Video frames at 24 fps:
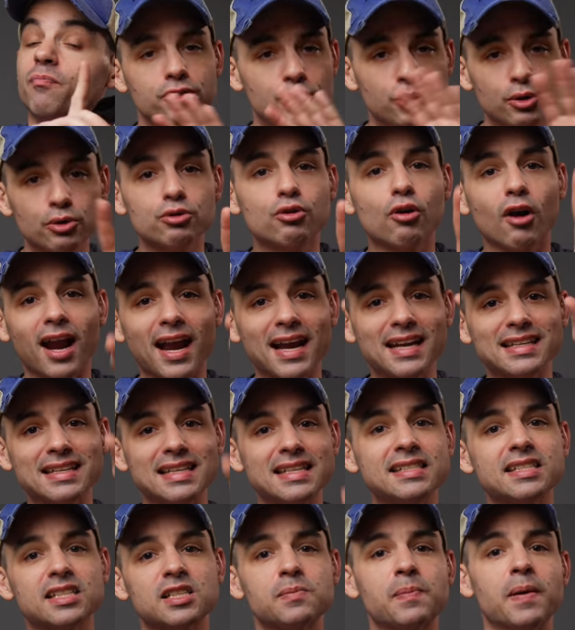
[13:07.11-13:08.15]
Two grand
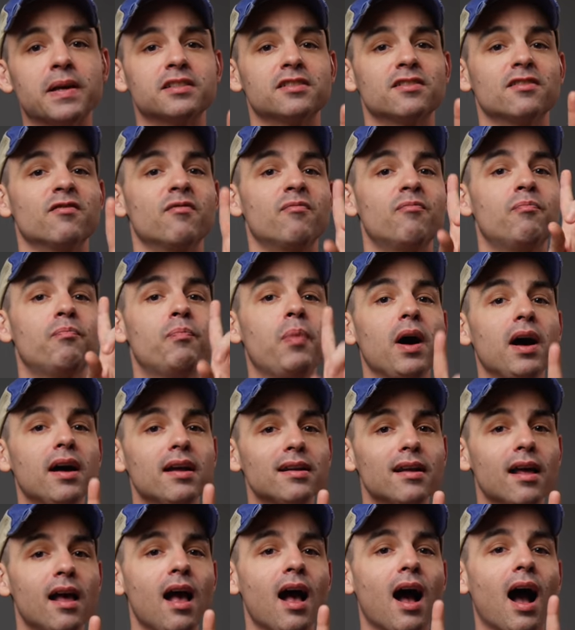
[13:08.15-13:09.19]
is expensive, but